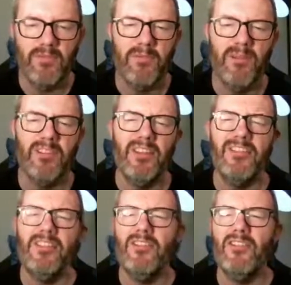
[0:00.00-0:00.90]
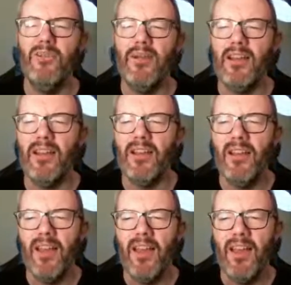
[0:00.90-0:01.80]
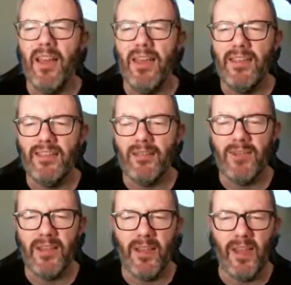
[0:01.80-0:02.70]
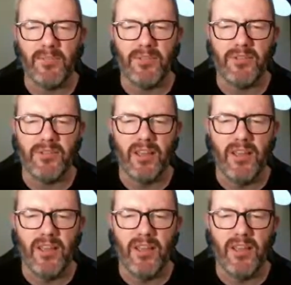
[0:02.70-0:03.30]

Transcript: what is he doing? I hate it when that happens.